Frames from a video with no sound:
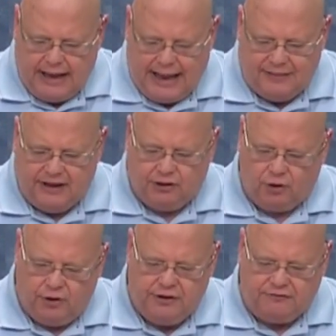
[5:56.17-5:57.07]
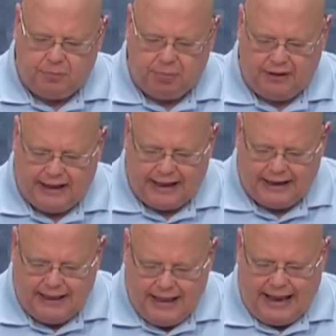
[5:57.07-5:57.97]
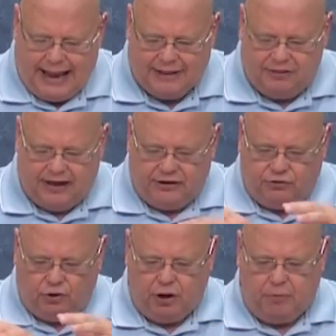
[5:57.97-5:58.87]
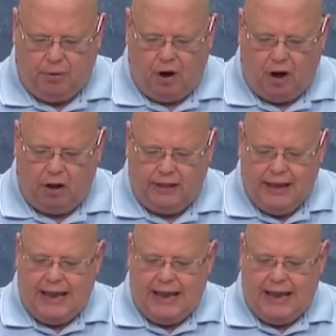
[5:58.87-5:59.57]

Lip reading: and they learned of the plan, and they took Paul,